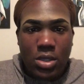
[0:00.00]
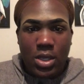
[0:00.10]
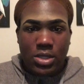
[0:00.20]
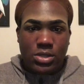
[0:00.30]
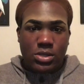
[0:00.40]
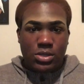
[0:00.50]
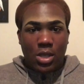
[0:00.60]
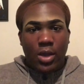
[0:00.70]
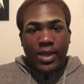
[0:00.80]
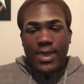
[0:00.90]
Yes.
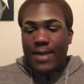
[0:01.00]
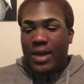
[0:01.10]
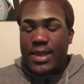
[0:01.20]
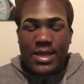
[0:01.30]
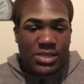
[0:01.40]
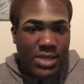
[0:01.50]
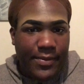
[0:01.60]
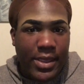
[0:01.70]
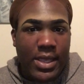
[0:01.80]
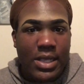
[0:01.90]
Okay, now my next
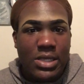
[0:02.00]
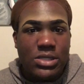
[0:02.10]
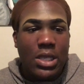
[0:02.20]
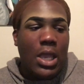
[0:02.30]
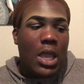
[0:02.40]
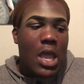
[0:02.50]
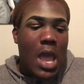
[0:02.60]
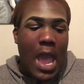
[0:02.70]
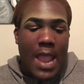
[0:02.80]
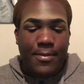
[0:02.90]
step is
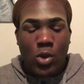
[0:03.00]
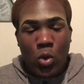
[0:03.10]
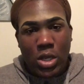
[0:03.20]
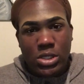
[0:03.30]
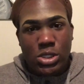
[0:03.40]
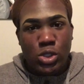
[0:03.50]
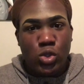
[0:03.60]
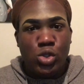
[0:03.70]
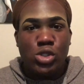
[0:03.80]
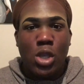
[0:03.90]
I'm going
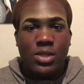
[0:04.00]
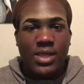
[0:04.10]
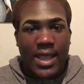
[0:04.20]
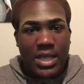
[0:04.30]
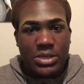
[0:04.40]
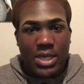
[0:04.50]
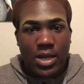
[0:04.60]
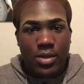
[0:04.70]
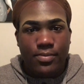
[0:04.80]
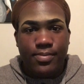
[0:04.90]
to start the
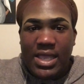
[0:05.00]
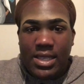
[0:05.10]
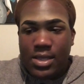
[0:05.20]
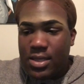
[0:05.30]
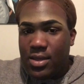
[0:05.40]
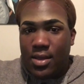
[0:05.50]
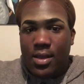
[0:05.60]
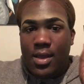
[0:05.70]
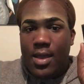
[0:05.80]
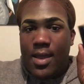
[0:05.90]
eyeshadow.
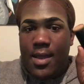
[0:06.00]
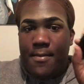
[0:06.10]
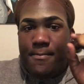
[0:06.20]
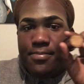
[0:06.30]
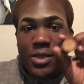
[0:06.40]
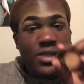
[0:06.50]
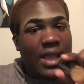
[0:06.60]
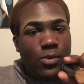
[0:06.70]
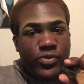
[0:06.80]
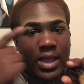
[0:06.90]
Alright
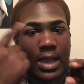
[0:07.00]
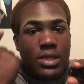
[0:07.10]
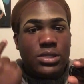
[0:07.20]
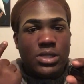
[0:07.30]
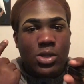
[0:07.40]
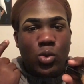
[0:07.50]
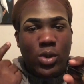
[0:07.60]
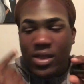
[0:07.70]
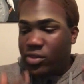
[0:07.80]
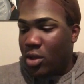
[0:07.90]
guys, so
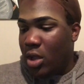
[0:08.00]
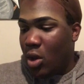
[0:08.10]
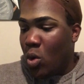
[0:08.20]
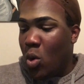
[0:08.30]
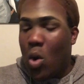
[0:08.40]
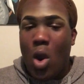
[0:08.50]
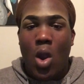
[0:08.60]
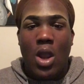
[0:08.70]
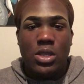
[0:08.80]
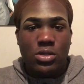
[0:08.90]
I have
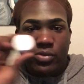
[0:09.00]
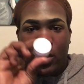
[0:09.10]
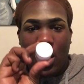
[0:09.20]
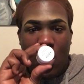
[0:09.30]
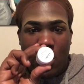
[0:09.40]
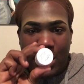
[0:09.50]
hooded eyes.